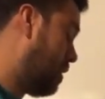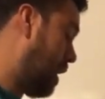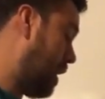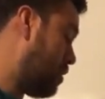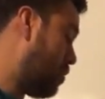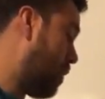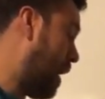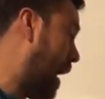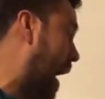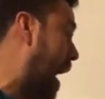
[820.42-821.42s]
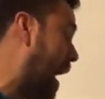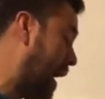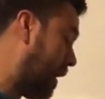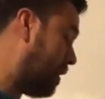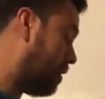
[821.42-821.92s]
and you
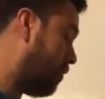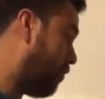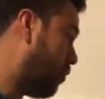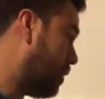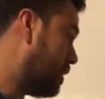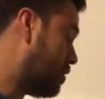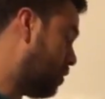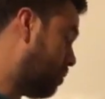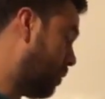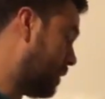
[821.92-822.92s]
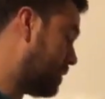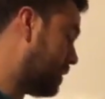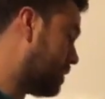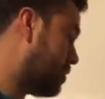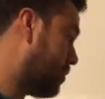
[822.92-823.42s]
add the
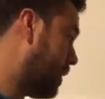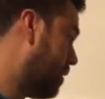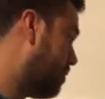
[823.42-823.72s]
42.63,